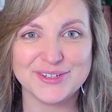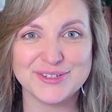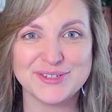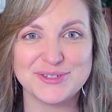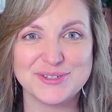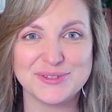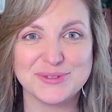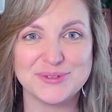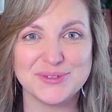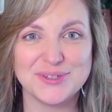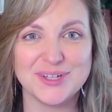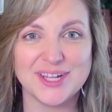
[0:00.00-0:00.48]

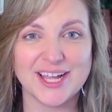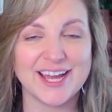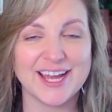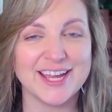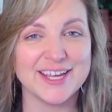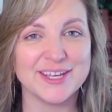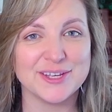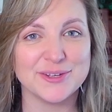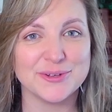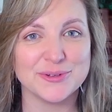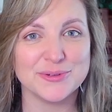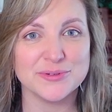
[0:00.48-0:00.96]
tool I
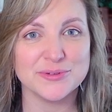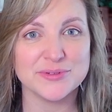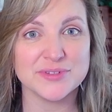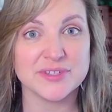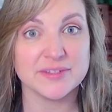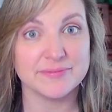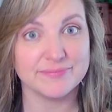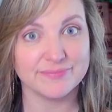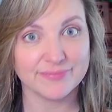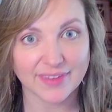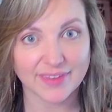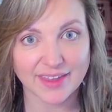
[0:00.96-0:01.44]
use
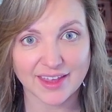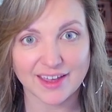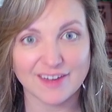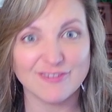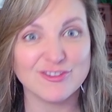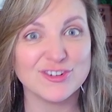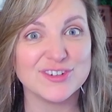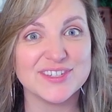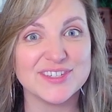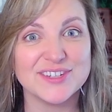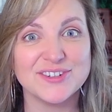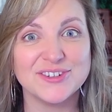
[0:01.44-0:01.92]

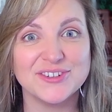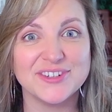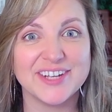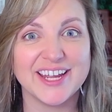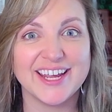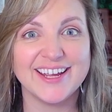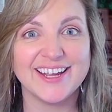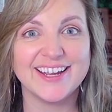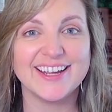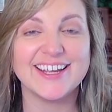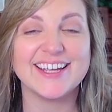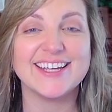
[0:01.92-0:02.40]
every single
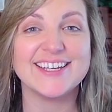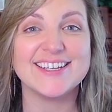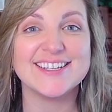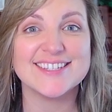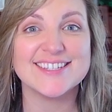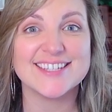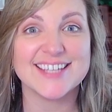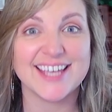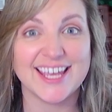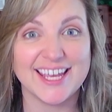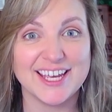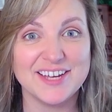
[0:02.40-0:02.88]
day
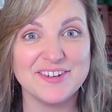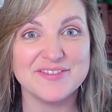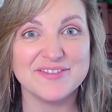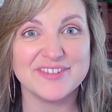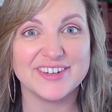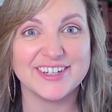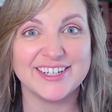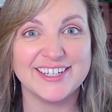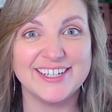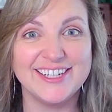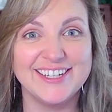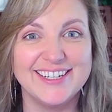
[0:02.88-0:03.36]
is
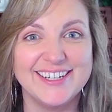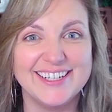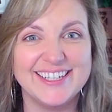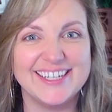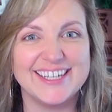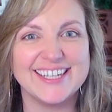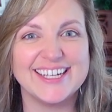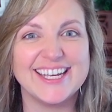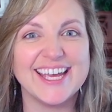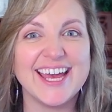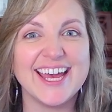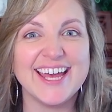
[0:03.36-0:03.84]
Canva.
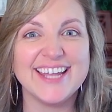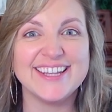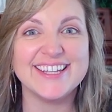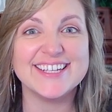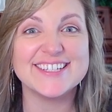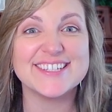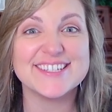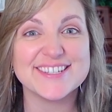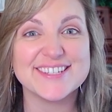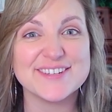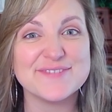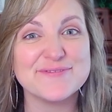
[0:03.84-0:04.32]
Again,
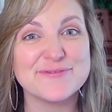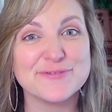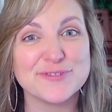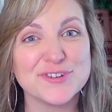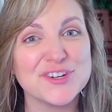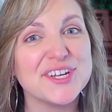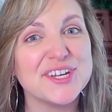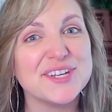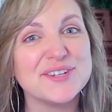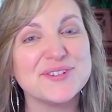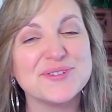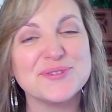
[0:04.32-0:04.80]
this is a
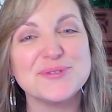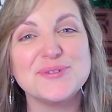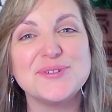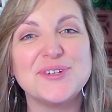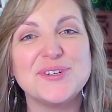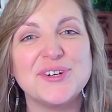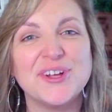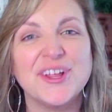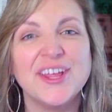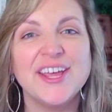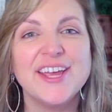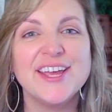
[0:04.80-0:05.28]
free
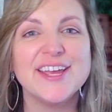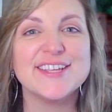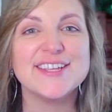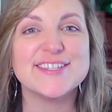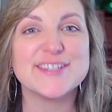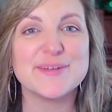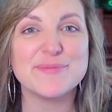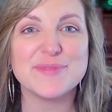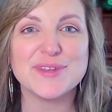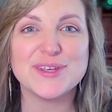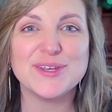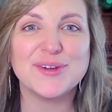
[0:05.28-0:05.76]
tool,
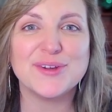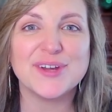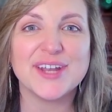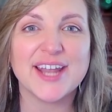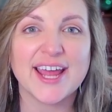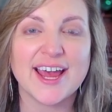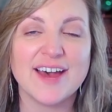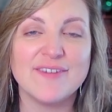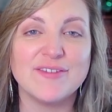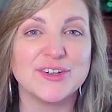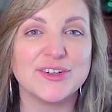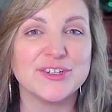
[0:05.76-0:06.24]
something you can
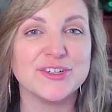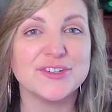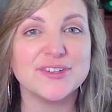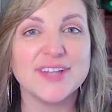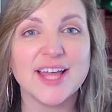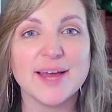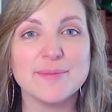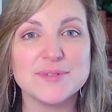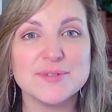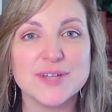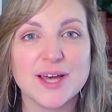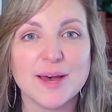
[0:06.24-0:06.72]
have on your
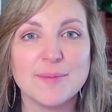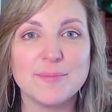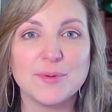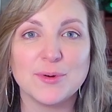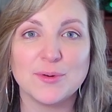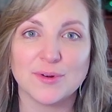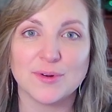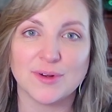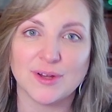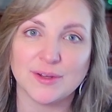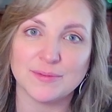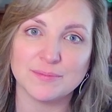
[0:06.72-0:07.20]
laptop
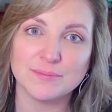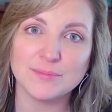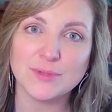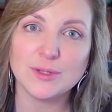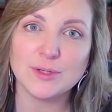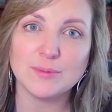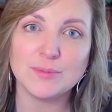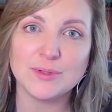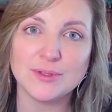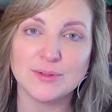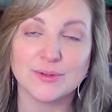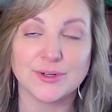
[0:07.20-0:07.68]
or on
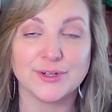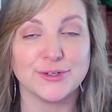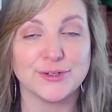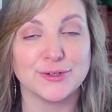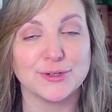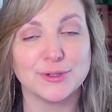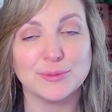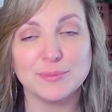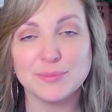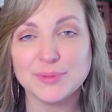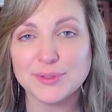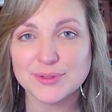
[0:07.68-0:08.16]
mobile or on your
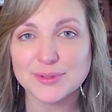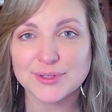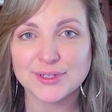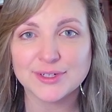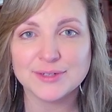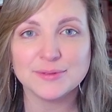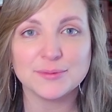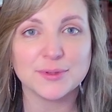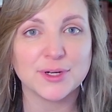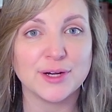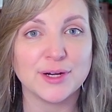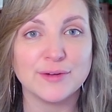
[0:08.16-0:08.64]

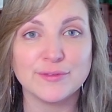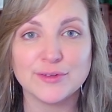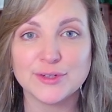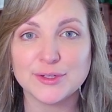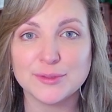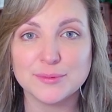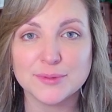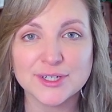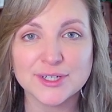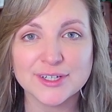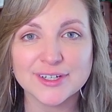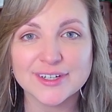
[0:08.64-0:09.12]
computer, wherever you
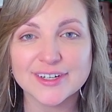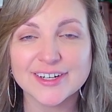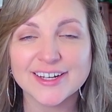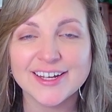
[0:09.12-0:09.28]
work.